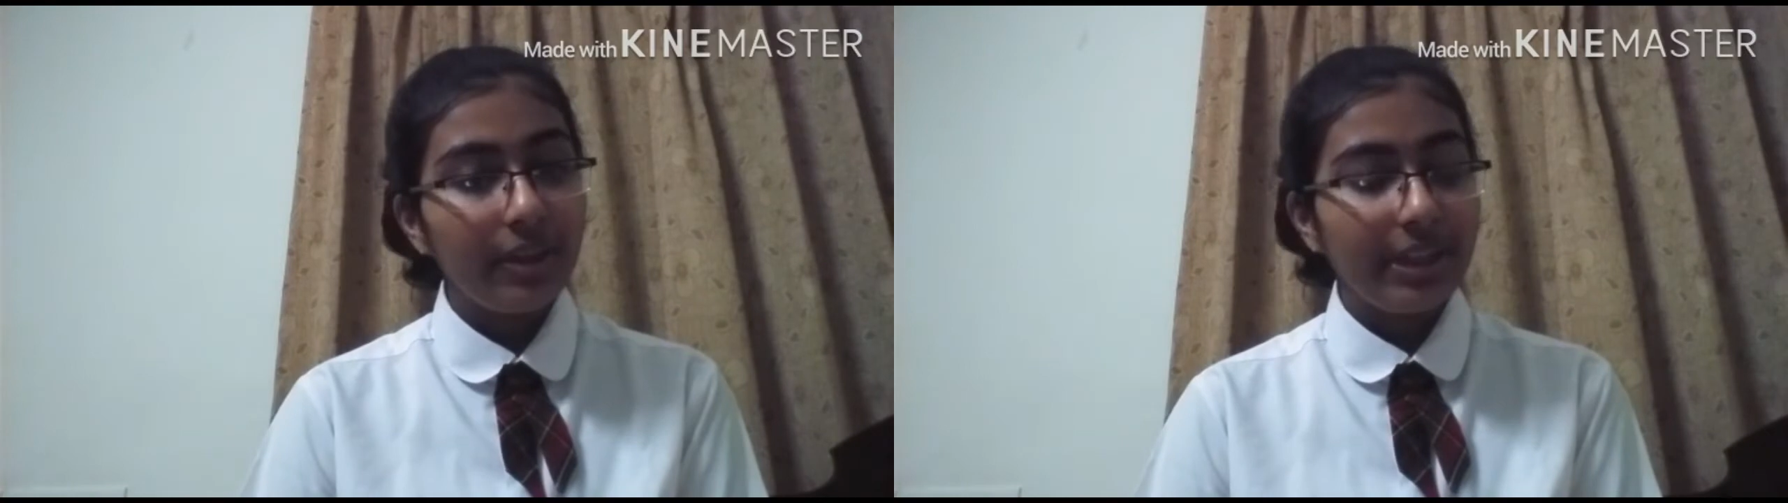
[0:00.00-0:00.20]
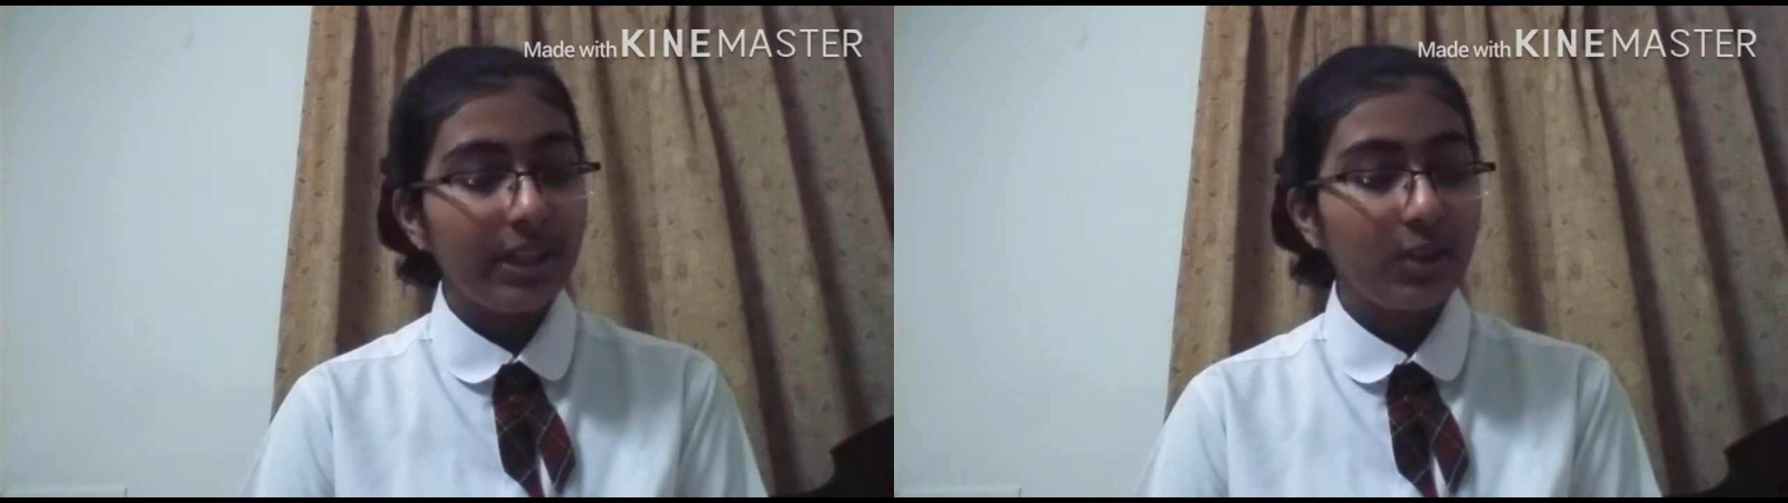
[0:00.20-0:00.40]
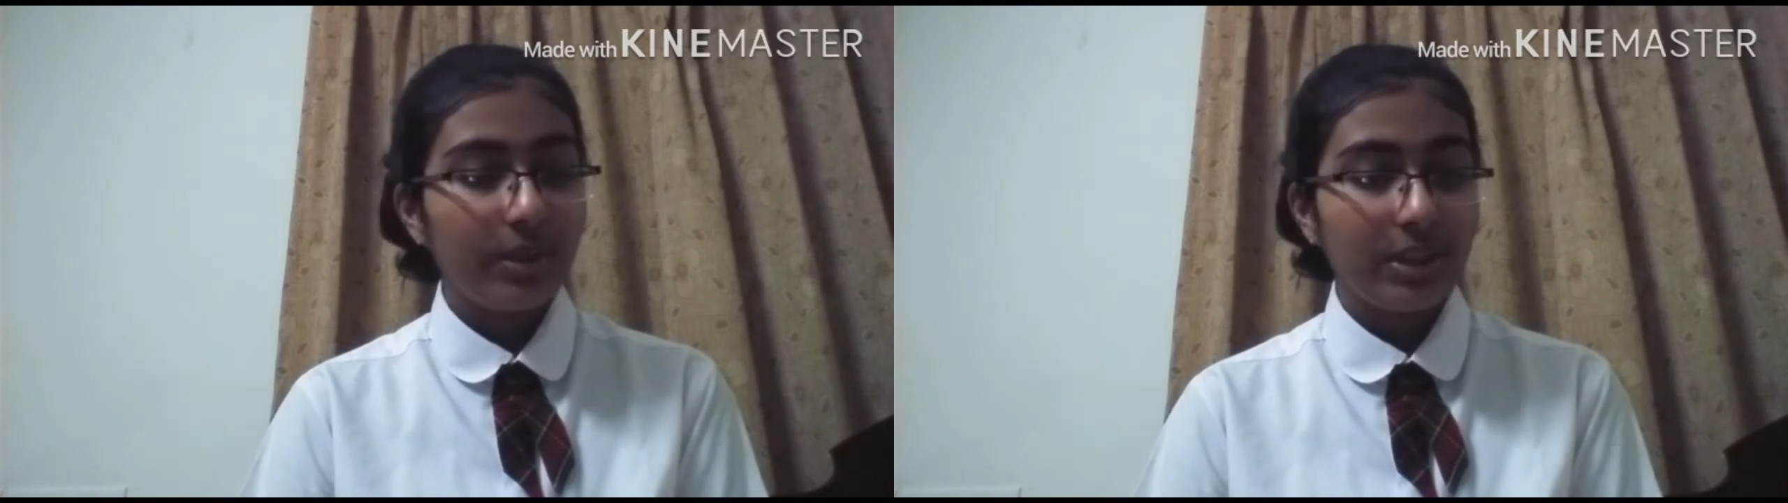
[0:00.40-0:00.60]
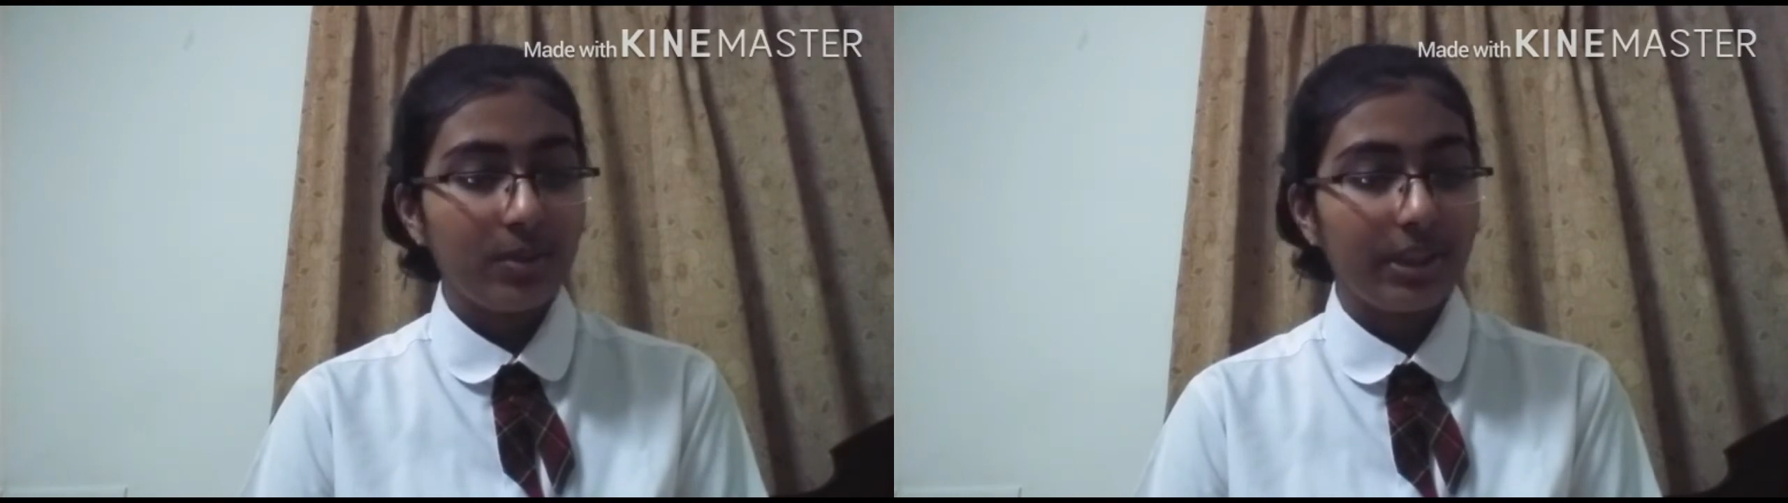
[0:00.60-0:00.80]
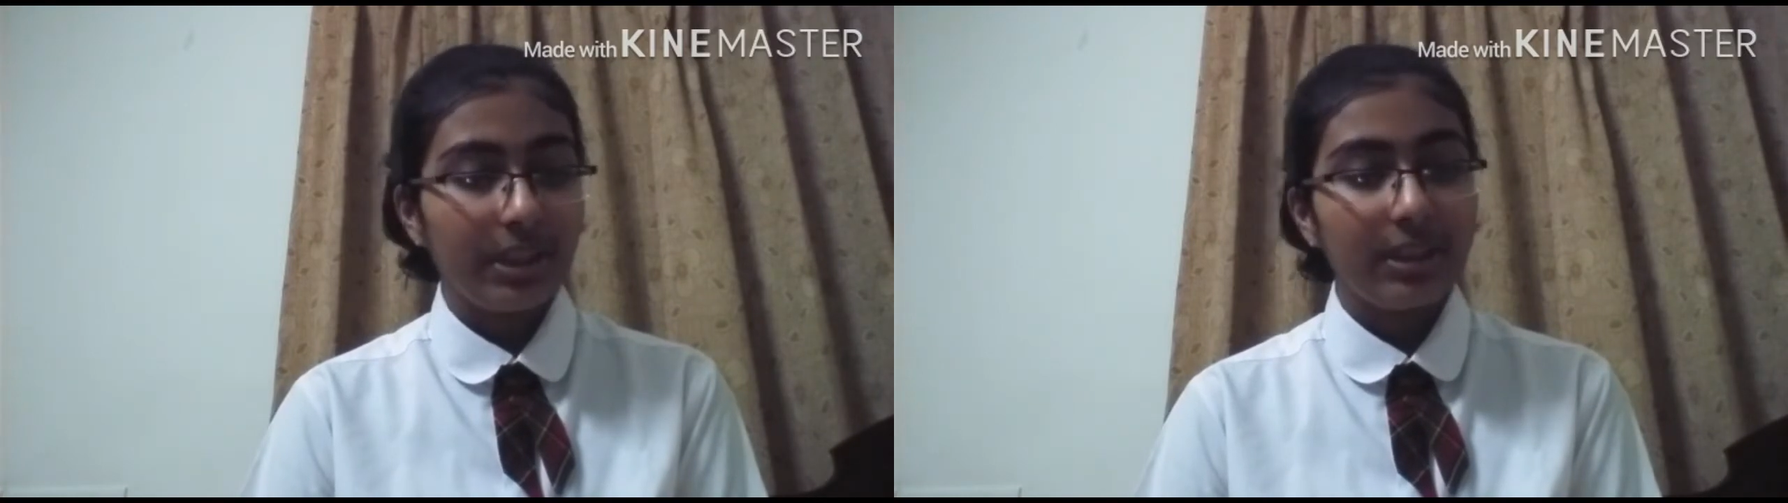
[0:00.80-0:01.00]
League
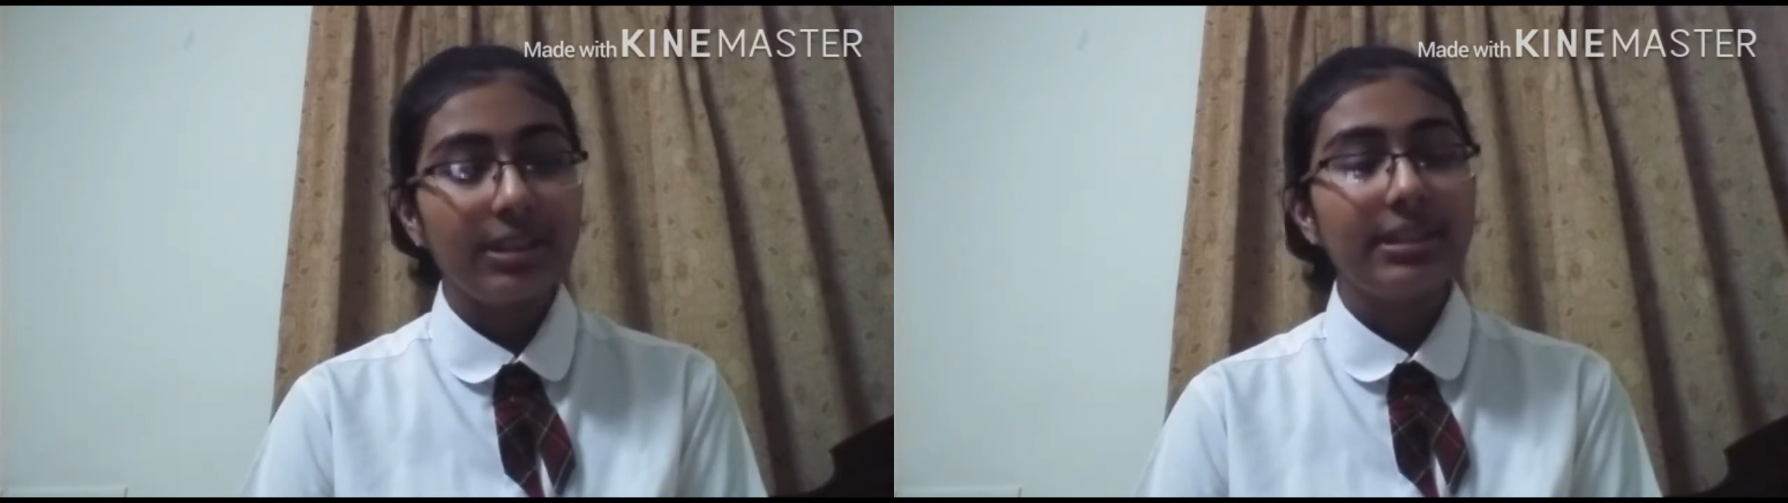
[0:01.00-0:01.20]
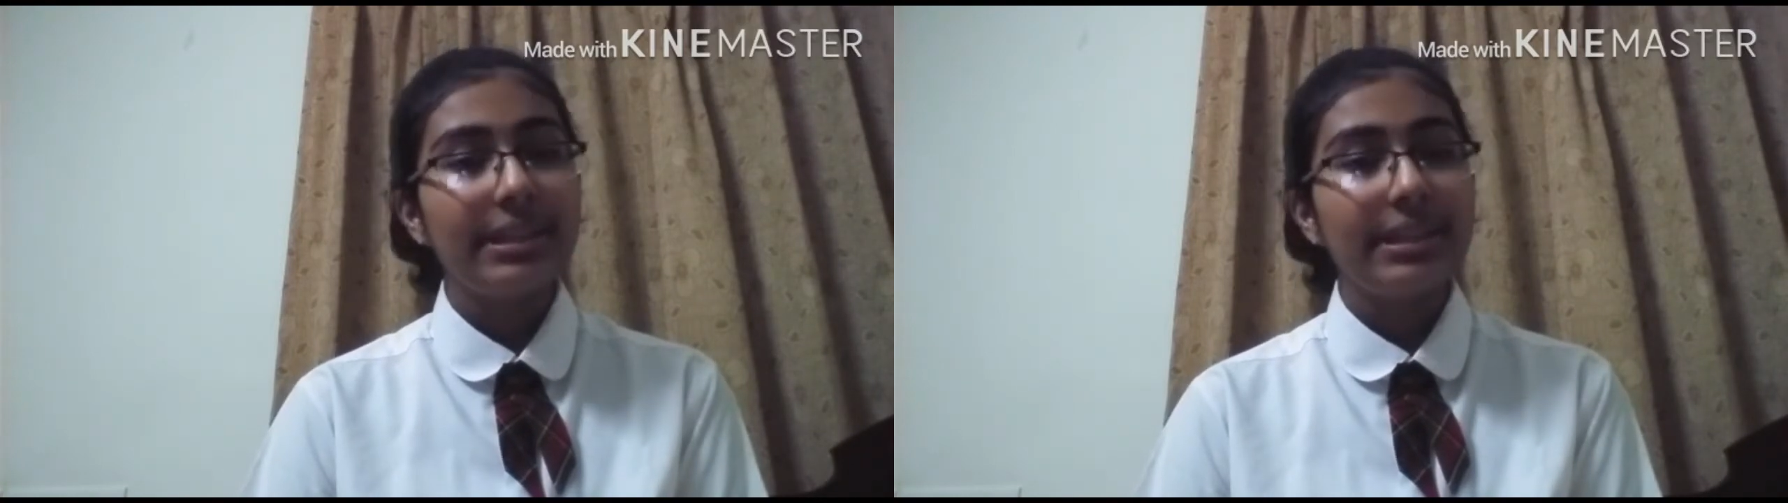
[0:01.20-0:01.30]
2020.